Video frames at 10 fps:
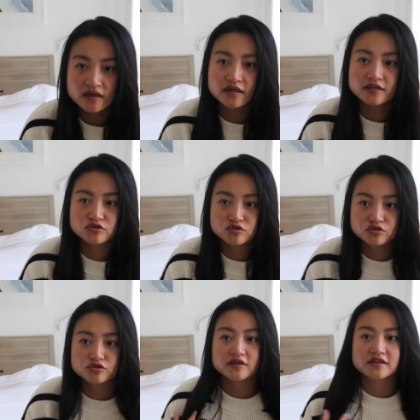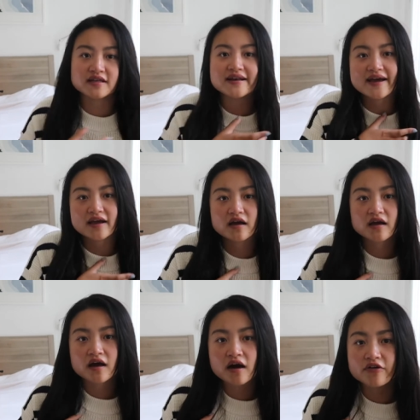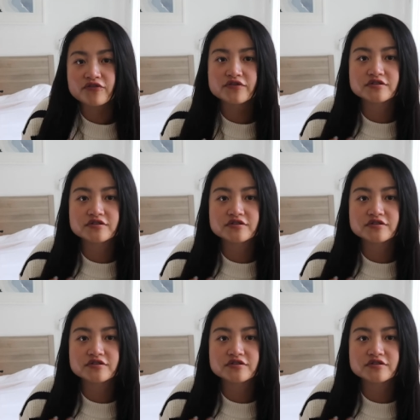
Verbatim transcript: is usually the neck cuff.